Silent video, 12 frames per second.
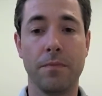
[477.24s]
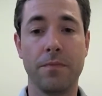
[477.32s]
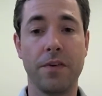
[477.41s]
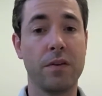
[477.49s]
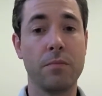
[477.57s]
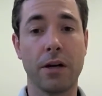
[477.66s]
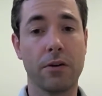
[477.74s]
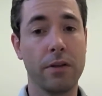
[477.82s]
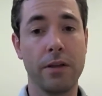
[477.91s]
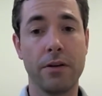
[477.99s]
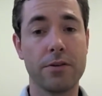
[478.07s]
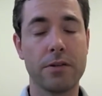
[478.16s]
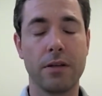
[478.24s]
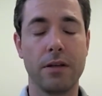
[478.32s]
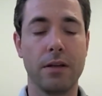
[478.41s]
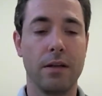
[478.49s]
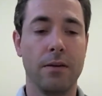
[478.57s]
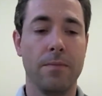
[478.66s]
50 microliters,
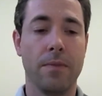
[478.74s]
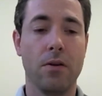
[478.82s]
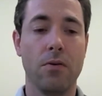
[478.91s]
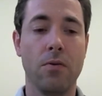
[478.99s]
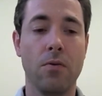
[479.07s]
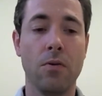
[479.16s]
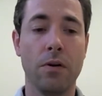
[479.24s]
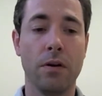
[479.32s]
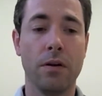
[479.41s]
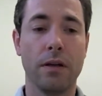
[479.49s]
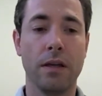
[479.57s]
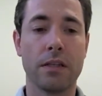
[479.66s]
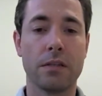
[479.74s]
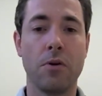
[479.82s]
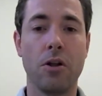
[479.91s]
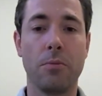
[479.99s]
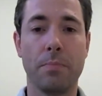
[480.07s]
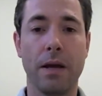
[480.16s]
or a
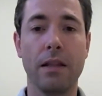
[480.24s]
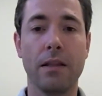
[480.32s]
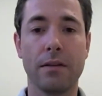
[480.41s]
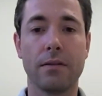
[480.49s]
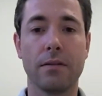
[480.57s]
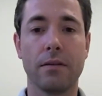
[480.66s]
small pellet